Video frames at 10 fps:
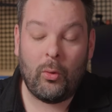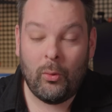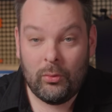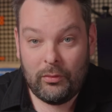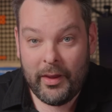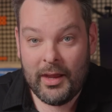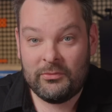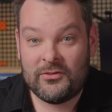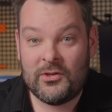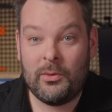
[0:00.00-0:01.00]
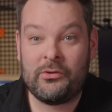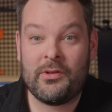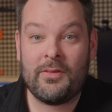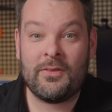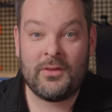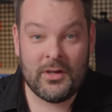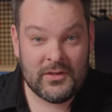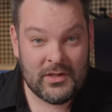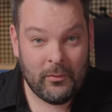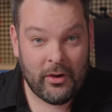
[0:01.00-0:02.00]
all the way up to
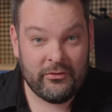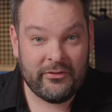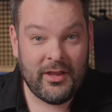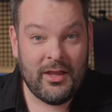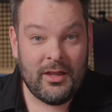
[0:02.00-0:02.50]
230 watts